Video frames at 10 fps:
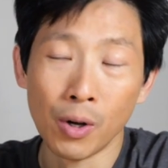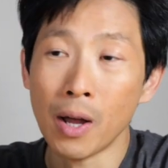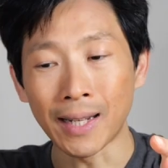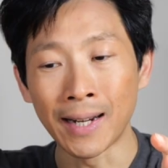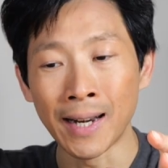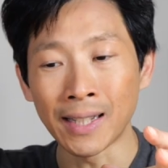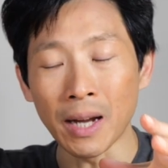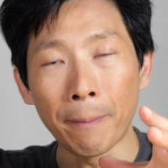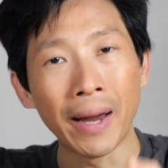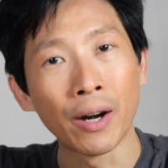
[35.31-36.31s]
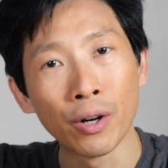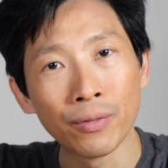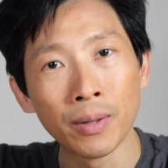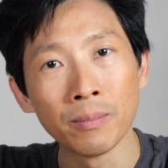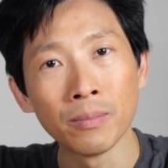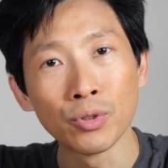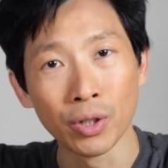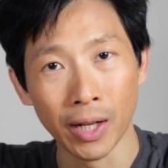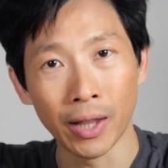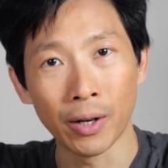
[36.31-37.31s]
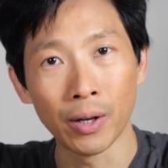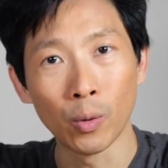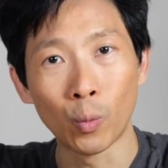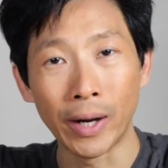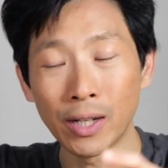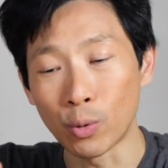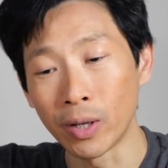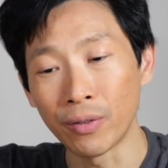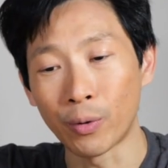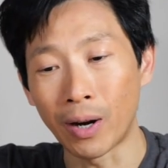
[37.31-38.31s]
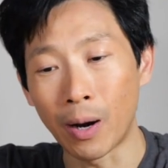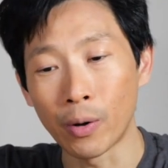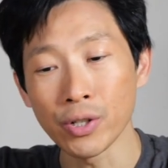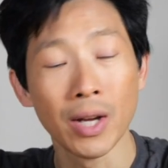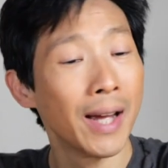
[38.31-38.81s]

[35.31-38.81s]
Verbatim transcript: connect a pair of them together, wait 24 hours,